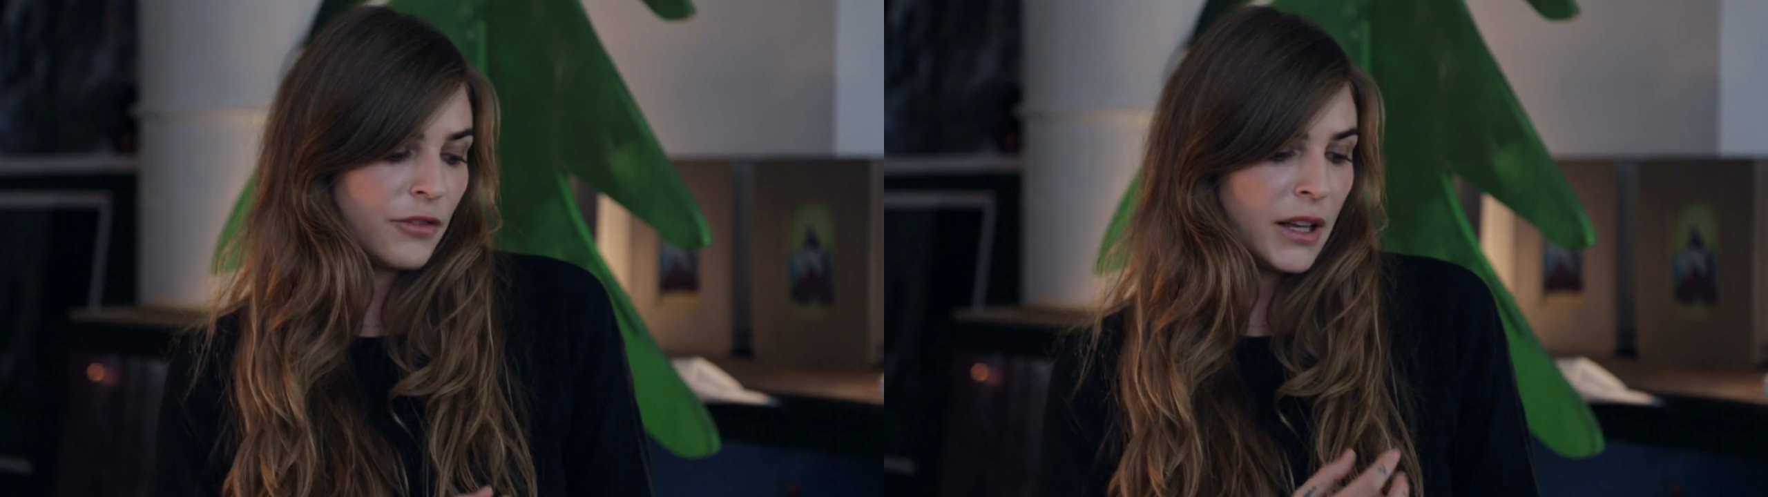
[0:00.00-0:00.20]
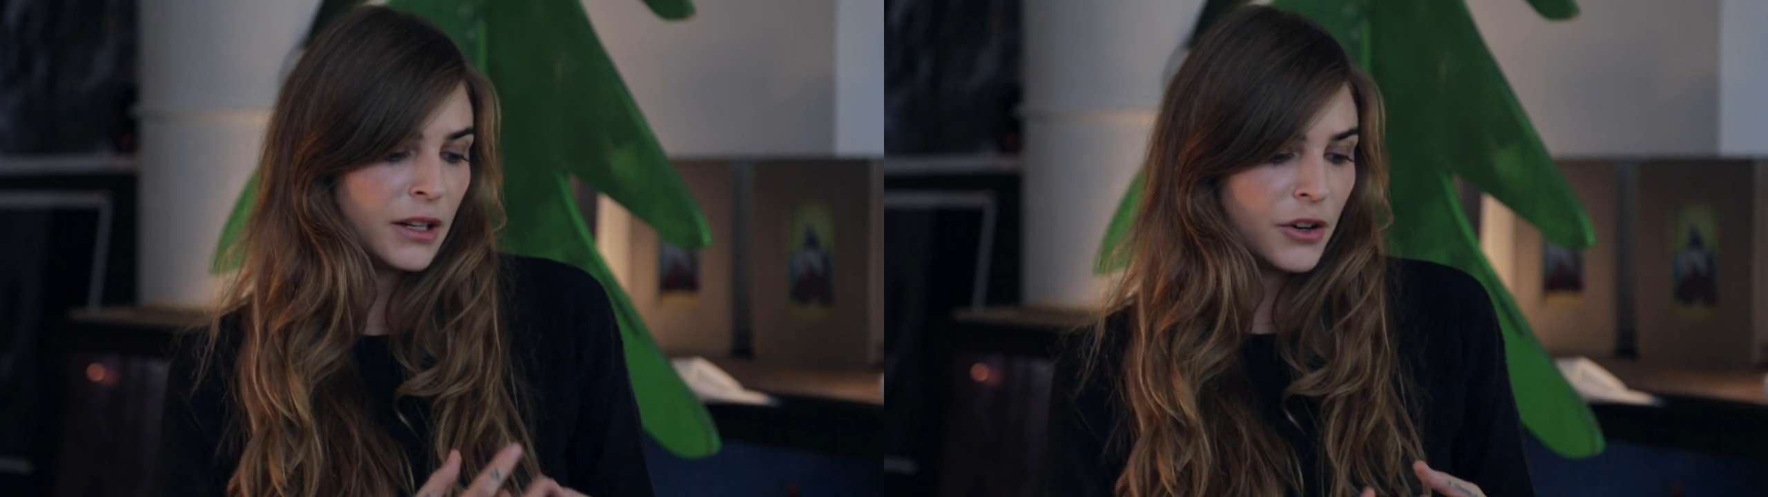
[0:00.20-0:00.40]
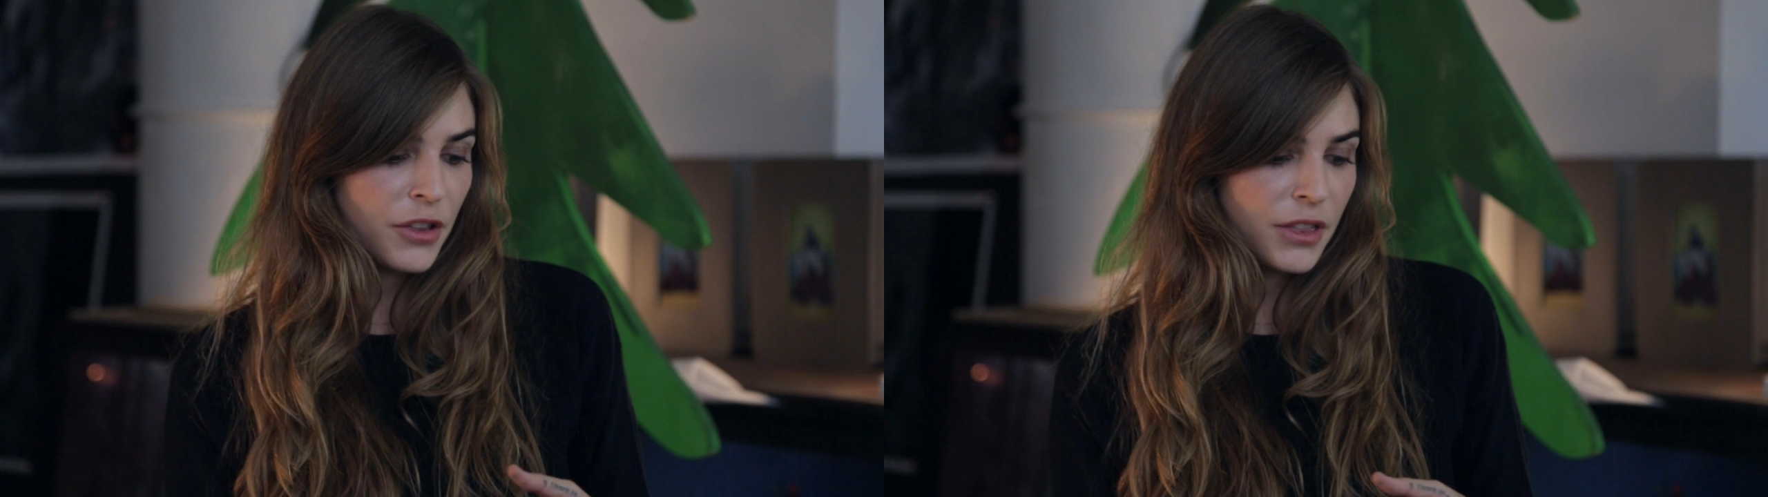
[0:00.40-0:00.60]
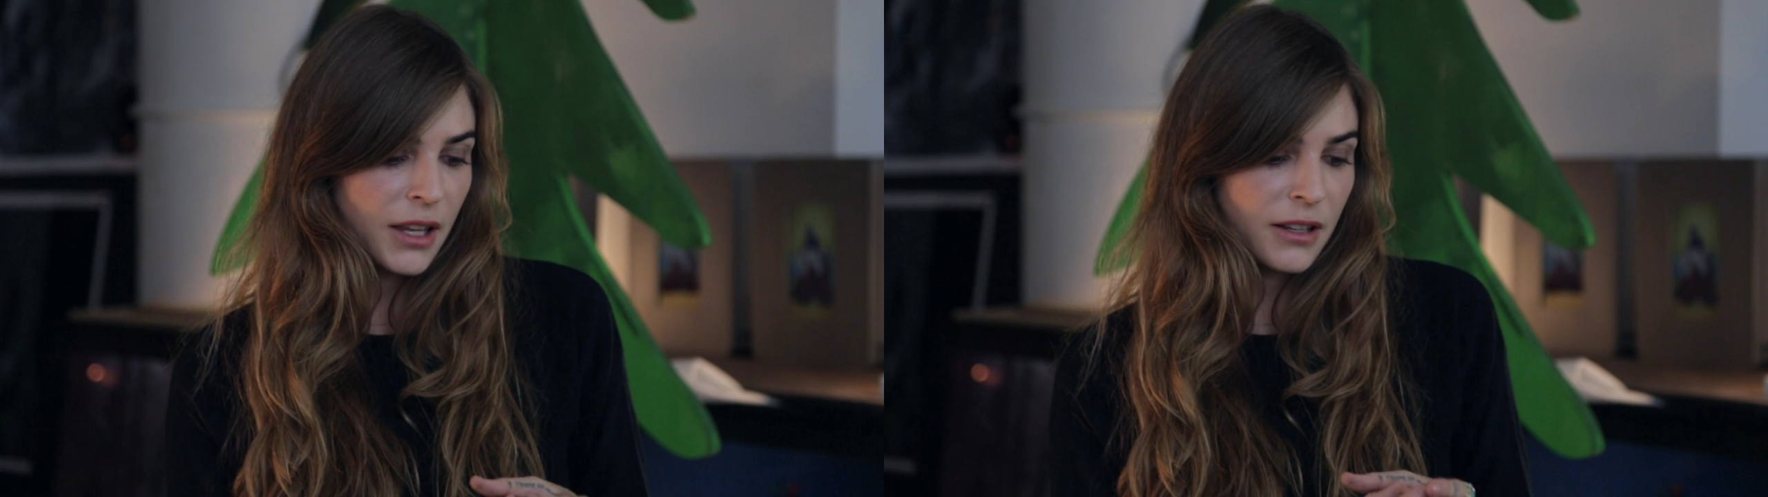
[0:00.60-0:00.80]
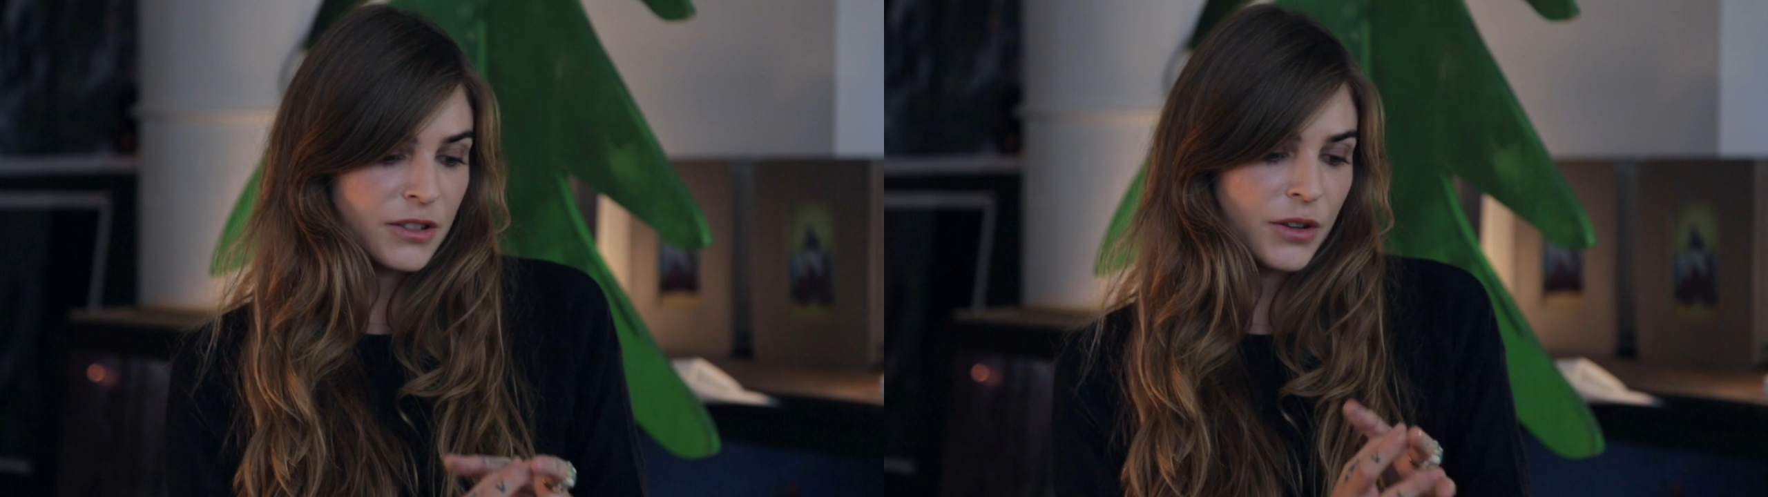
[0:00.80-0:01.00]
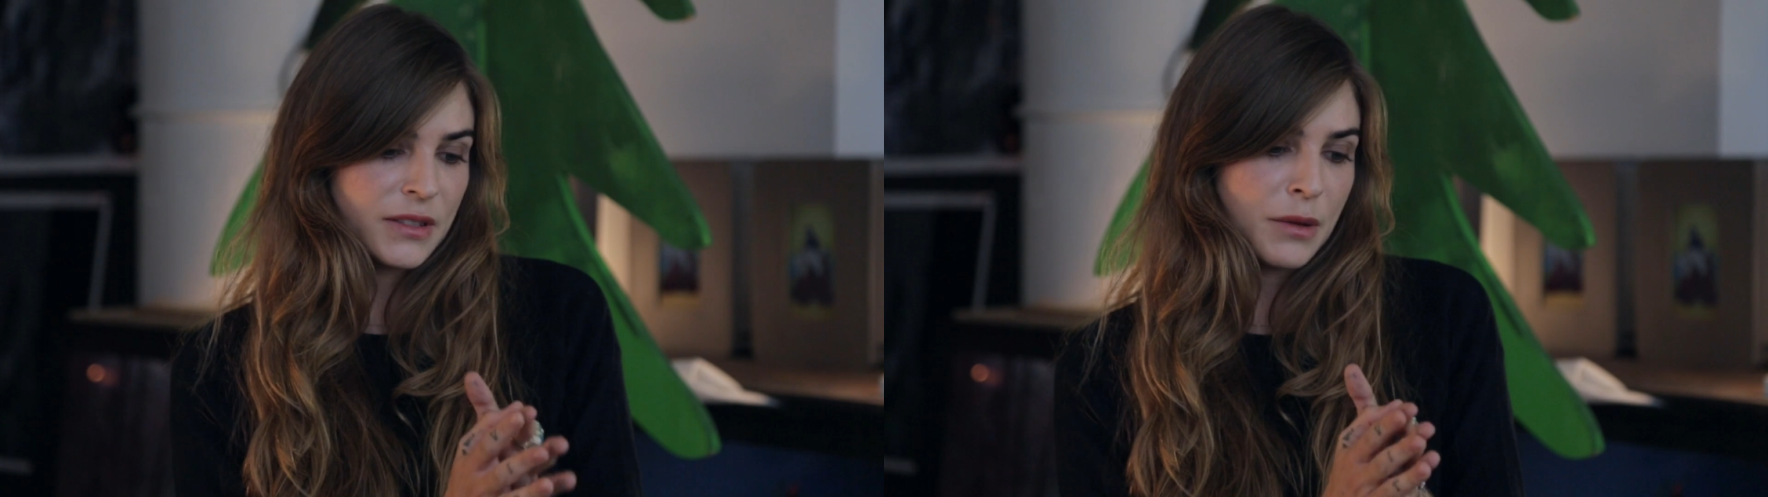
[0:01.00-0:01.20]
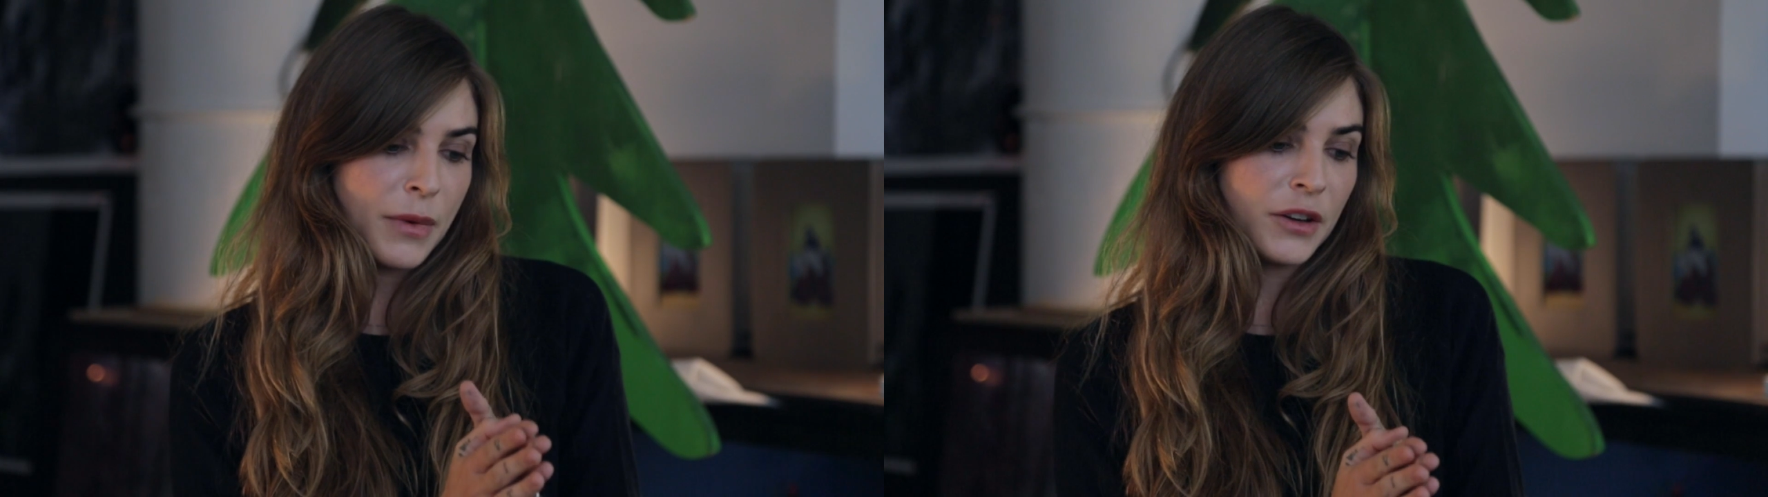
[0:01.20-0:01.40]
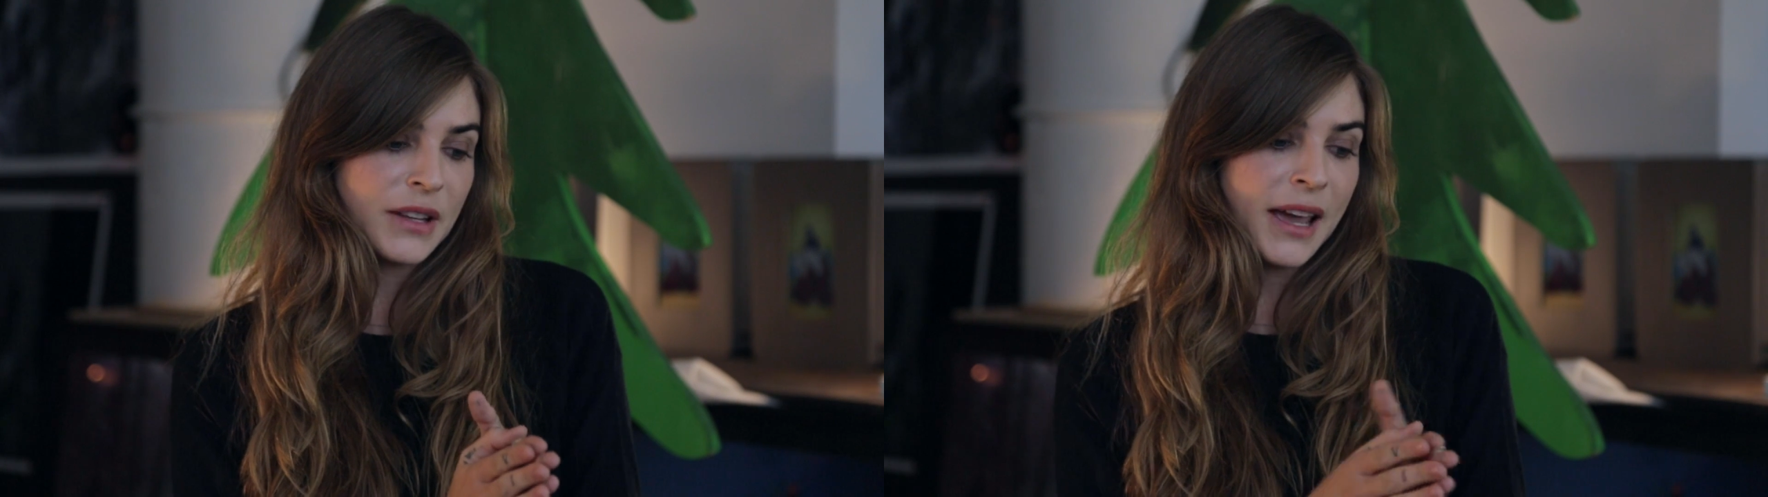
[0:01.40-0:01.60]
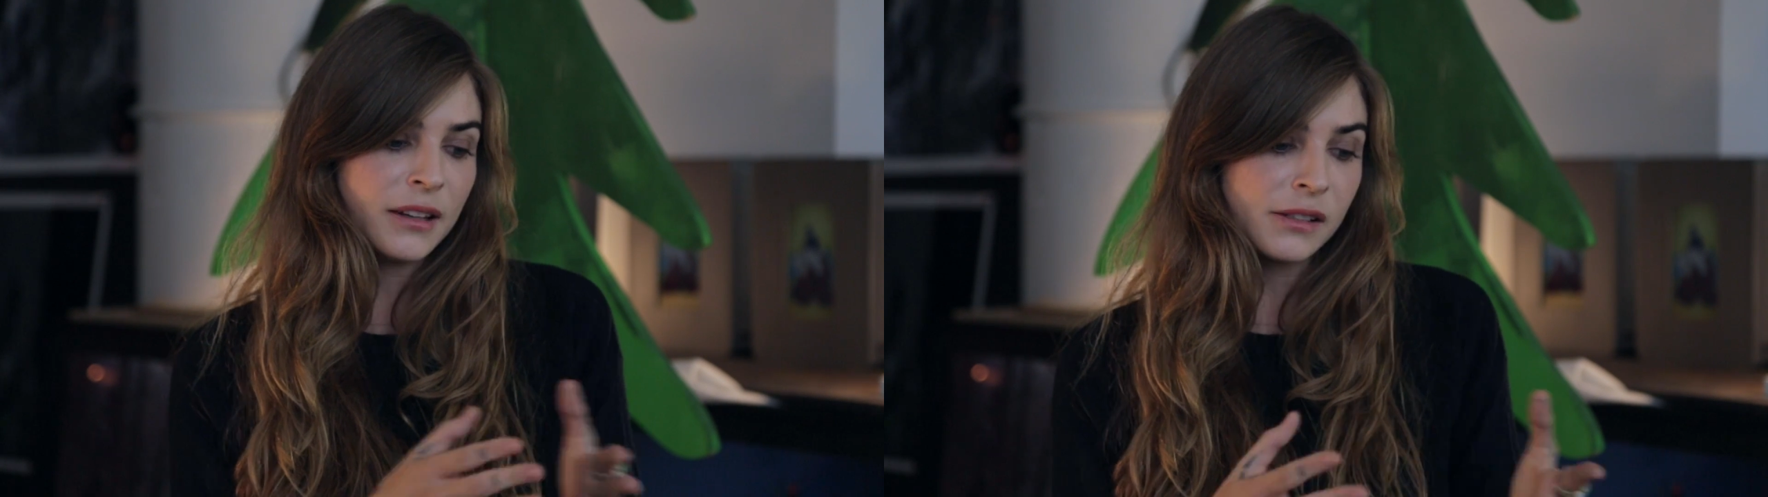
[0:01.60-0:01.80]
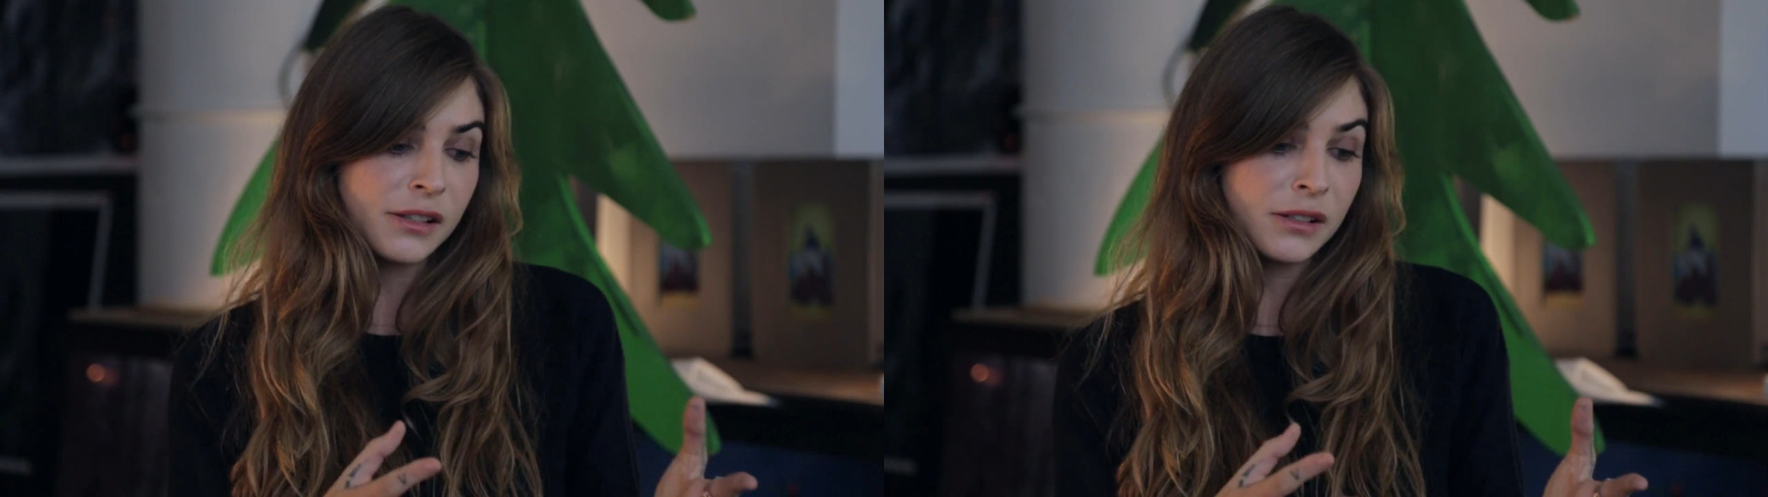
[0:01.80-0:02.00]
of inner thing. So it's about
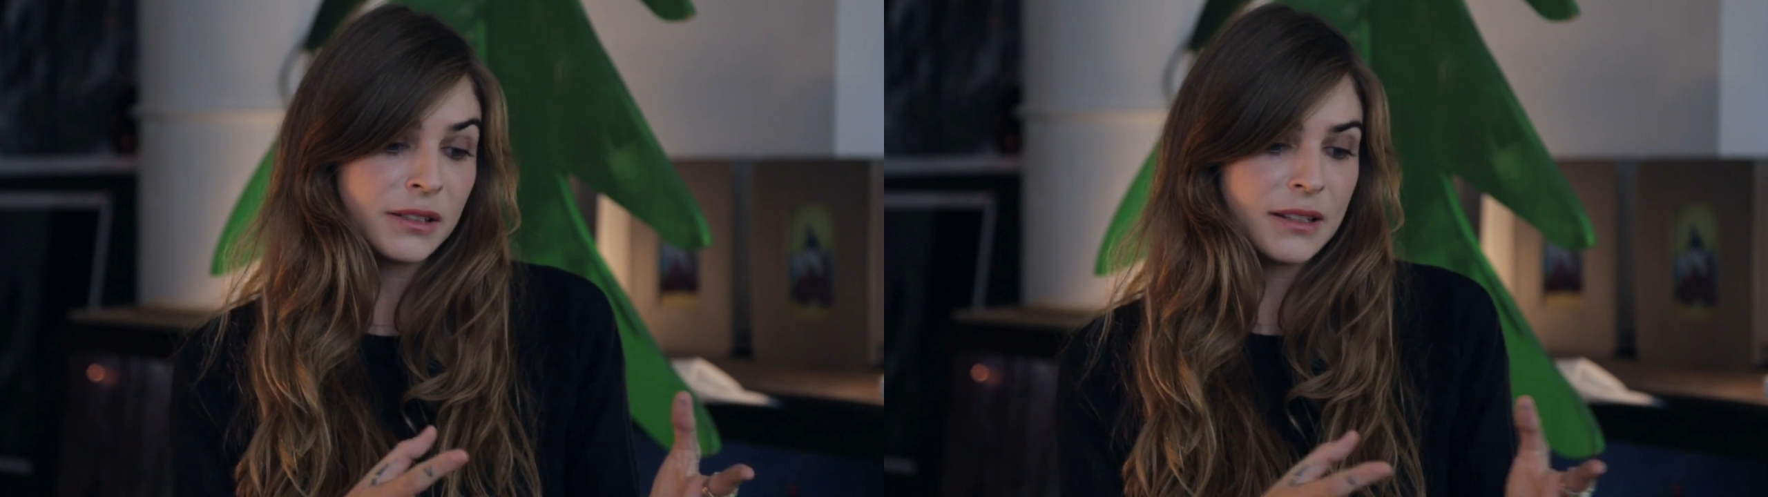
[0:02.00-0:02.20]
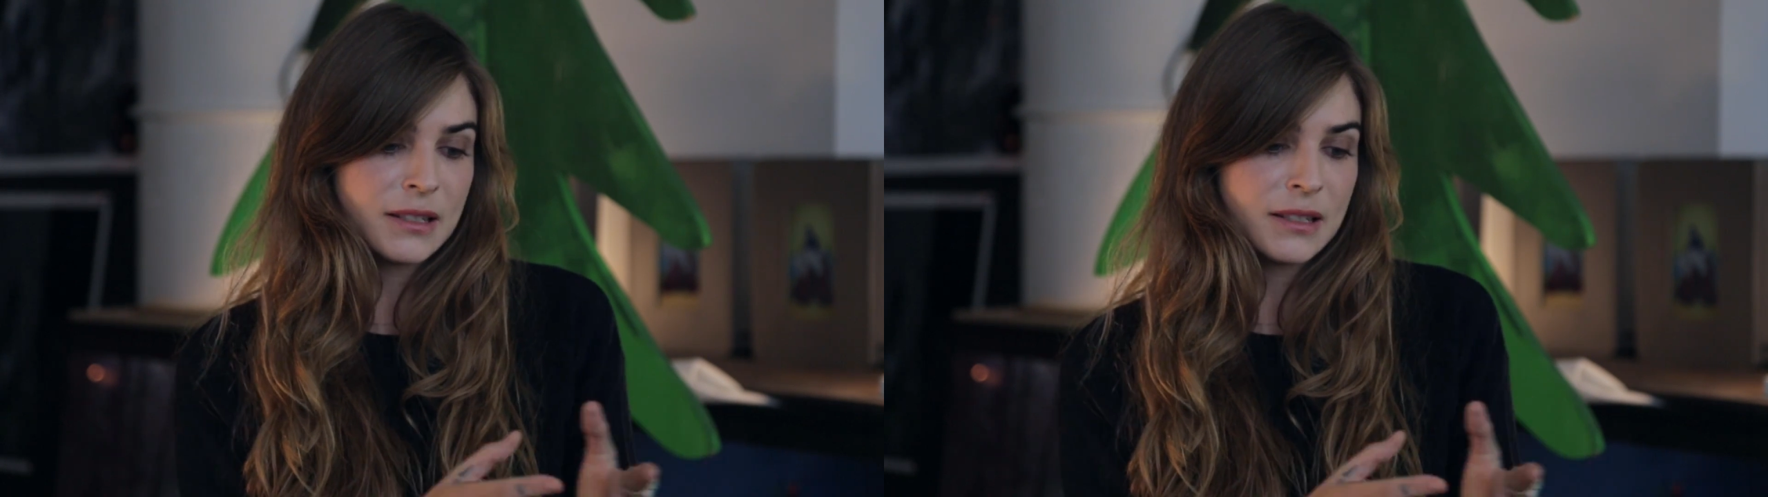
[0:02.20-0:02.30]
adulthood,